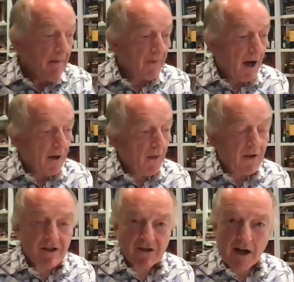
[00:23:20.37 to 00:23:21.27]
Other
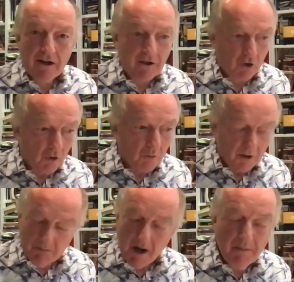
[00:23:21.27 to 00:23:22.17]
things down in Cornwall,
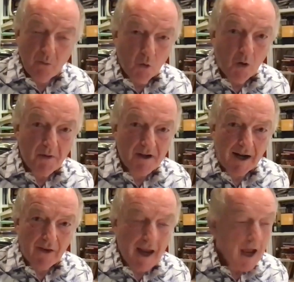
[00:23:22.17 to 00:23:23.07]
it might be warmer
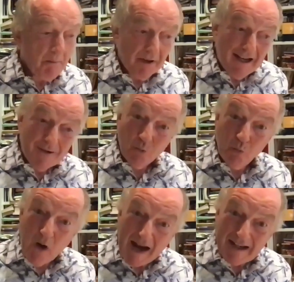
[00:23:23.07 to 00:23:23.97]
down there, but it's
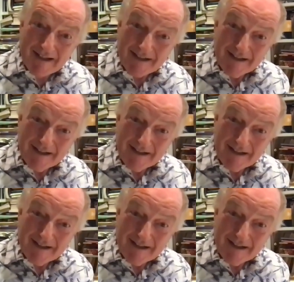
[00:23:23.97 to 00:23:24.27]
wet